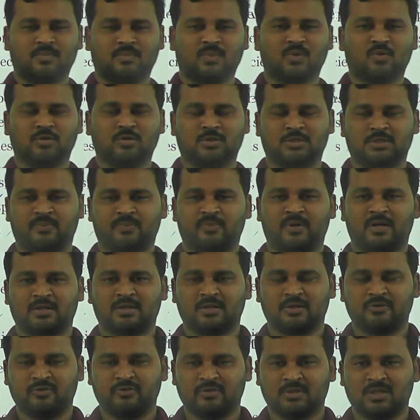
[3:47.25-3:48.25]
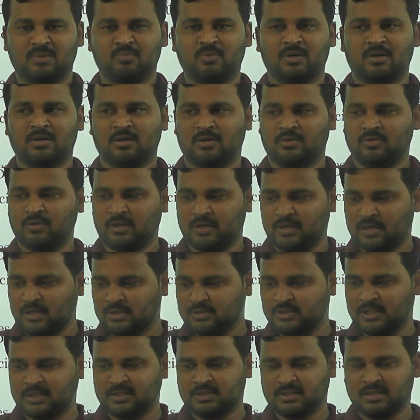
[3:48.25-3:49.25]
which is a part of Tamil Nadu and
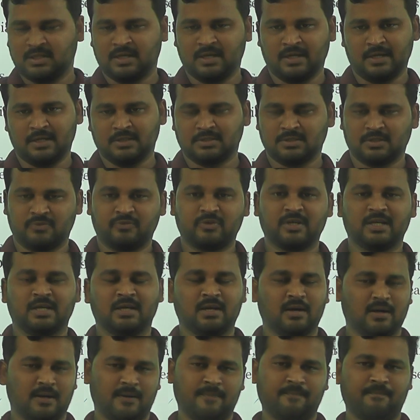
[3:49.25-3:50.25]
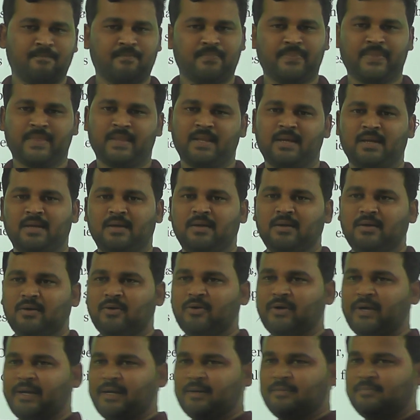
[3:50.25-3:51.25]
also extent areas of Kerala.
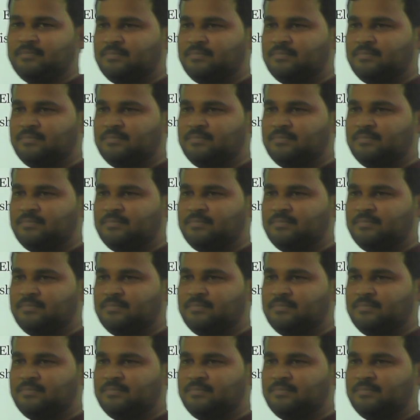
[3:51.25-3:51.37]
Okay,